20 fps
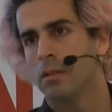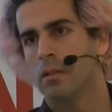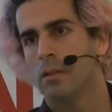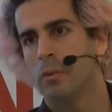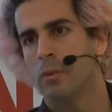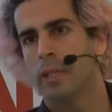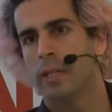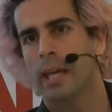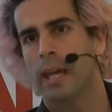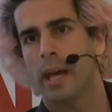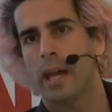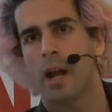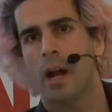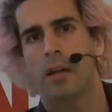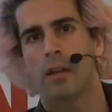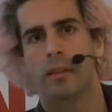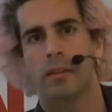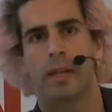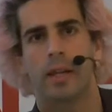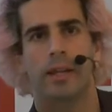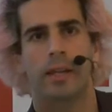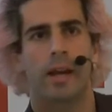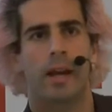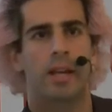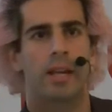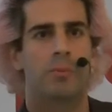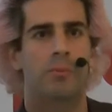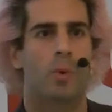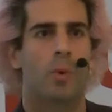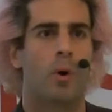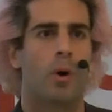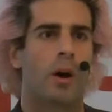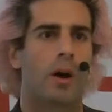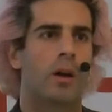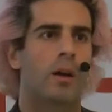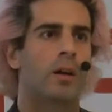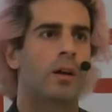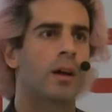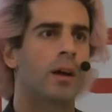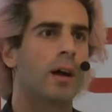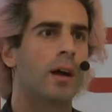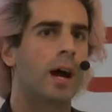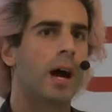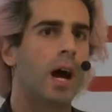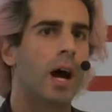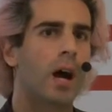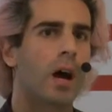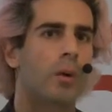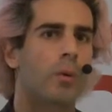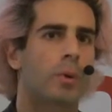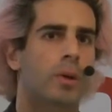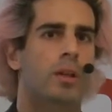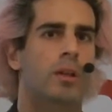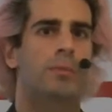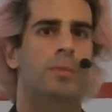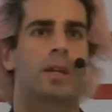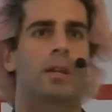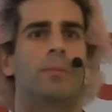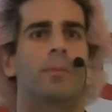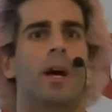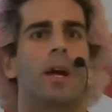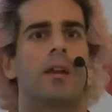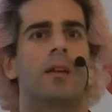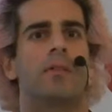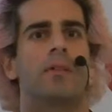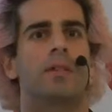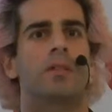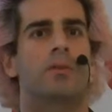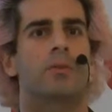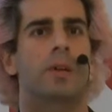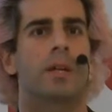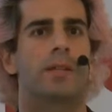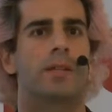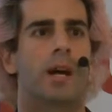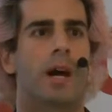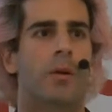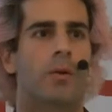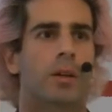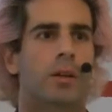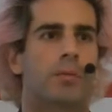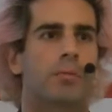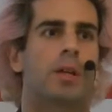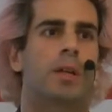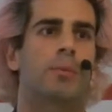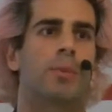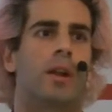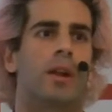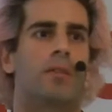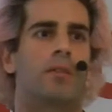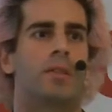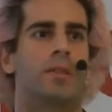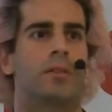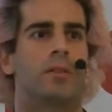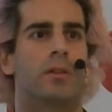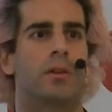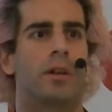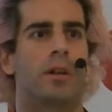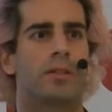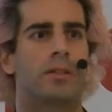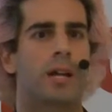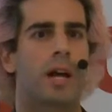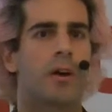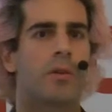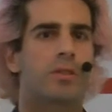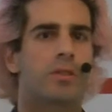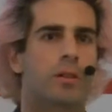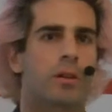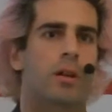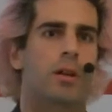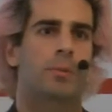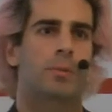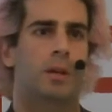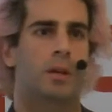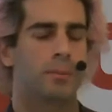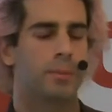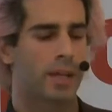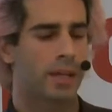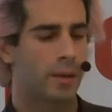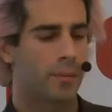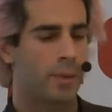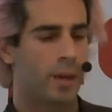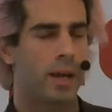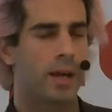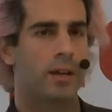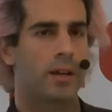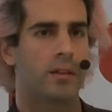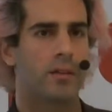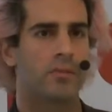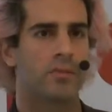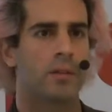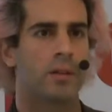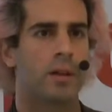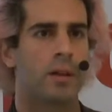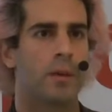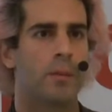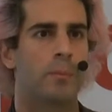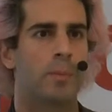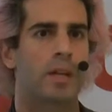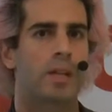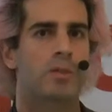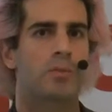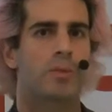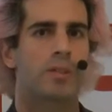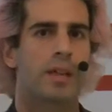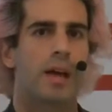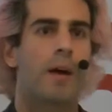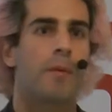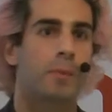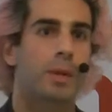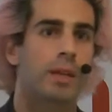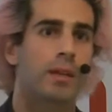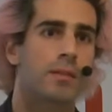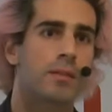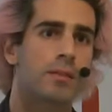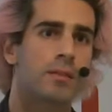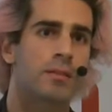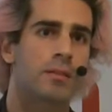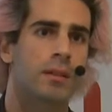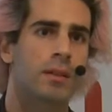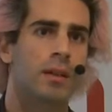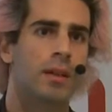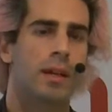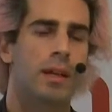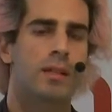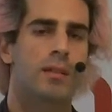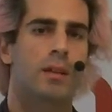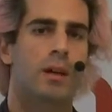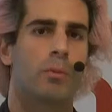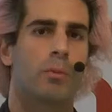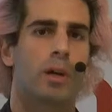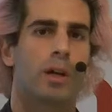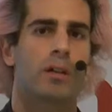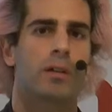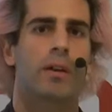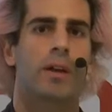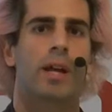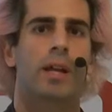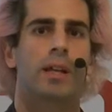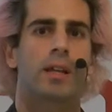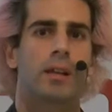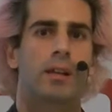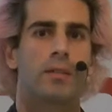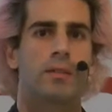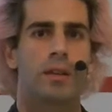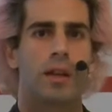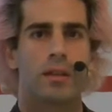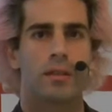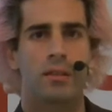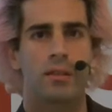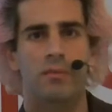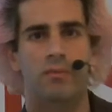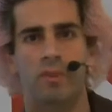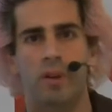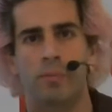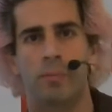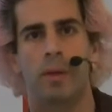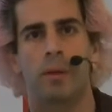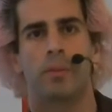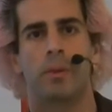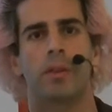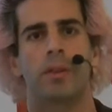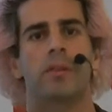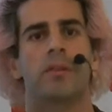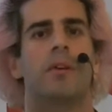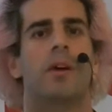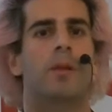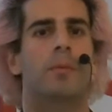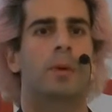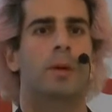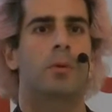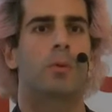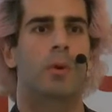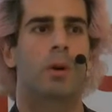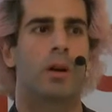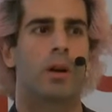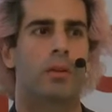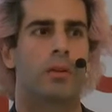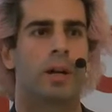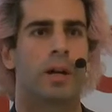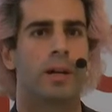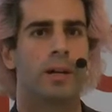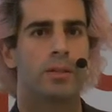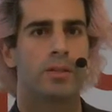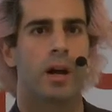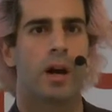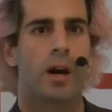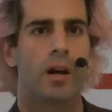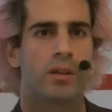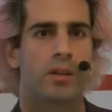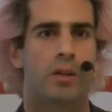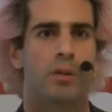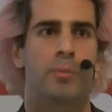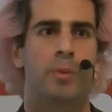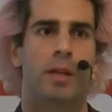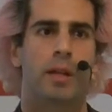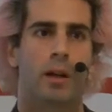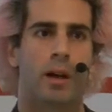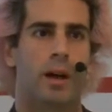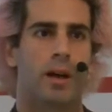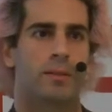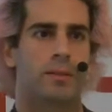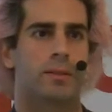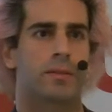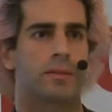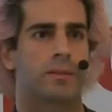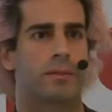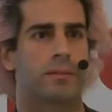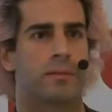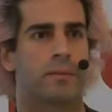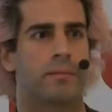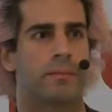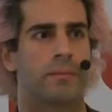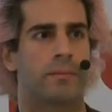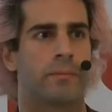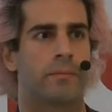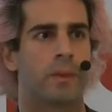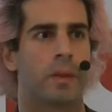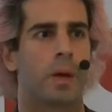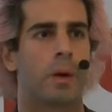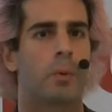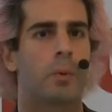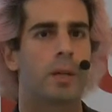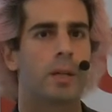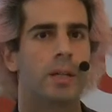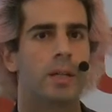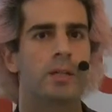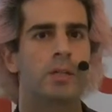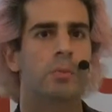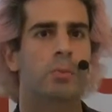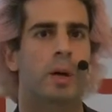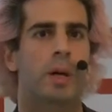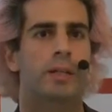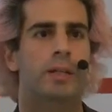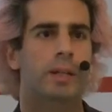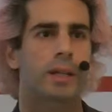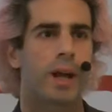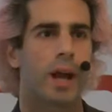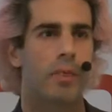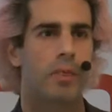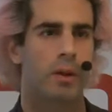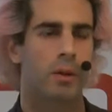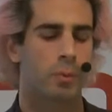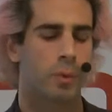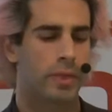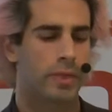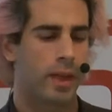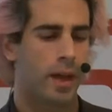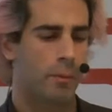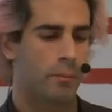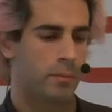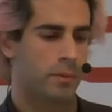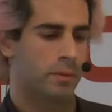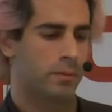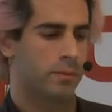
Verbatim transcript: We cannot think anymore how are we going to be competitive as Swedes? How are we going to be competitive as the Nordics? How is Europe going to be competitive? Because what that means is that we're creating an incentive for people in the developing world to underbid us. We need to work together with them.